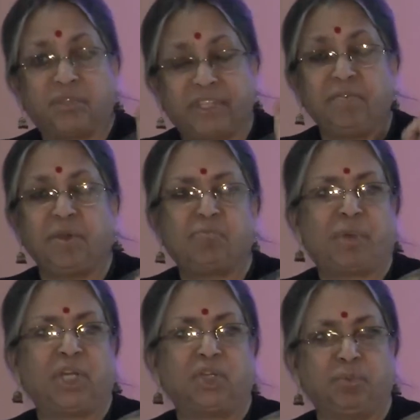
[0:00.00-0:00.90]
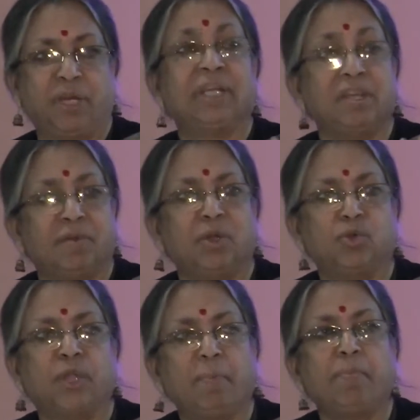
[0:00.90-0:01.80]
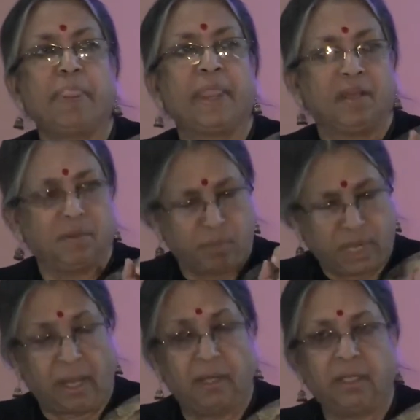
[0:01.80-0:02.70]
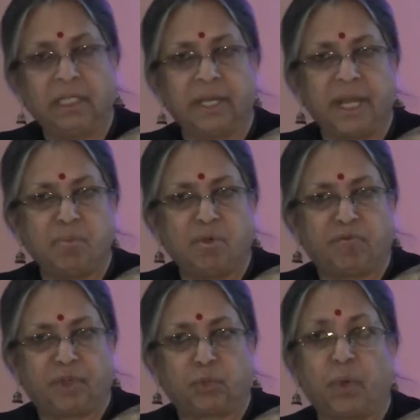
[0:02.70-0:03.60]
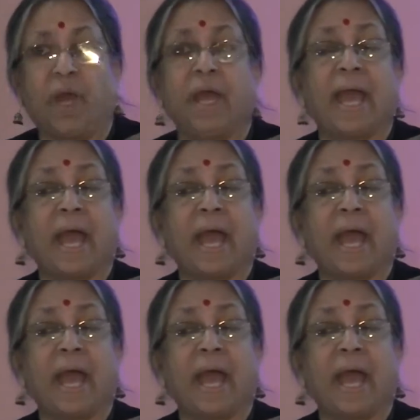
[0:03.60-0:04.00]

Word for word: severe punishment given to them uh, in the name of fatwa.